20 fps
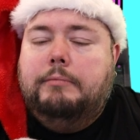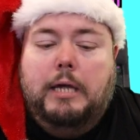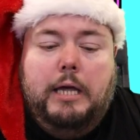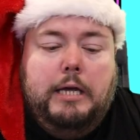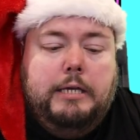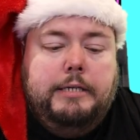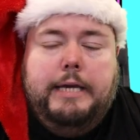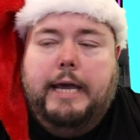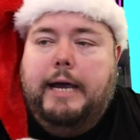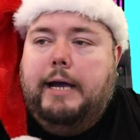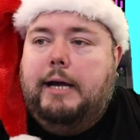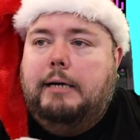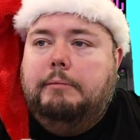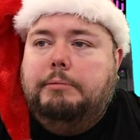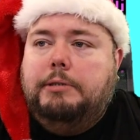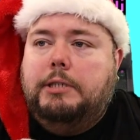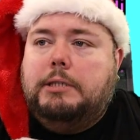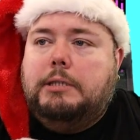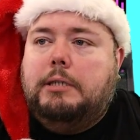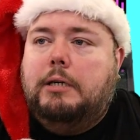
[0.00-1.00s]
Yeah, I'm
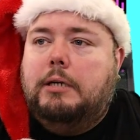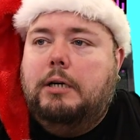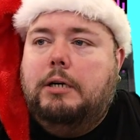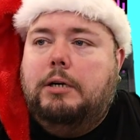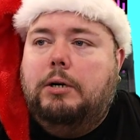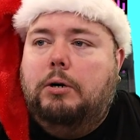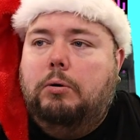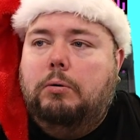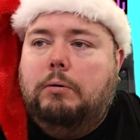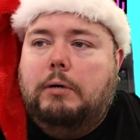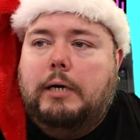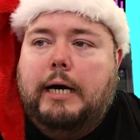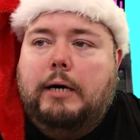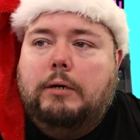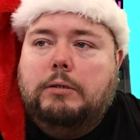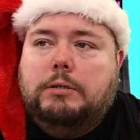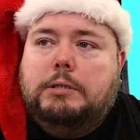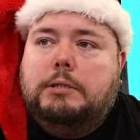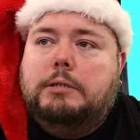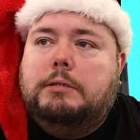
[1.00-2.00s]
just gonna go
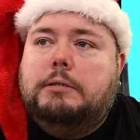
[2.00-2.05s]
out.